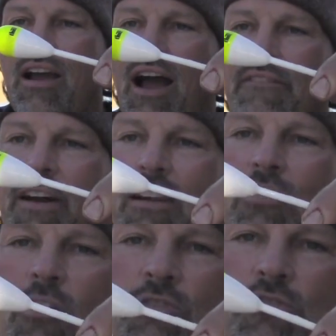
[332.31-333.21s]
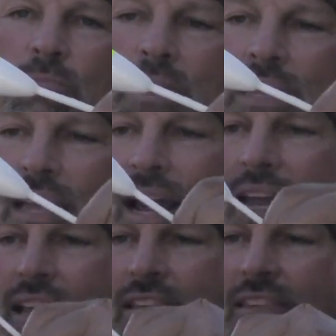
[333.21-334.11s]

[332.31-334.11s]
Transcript: I've got a larger bead that I can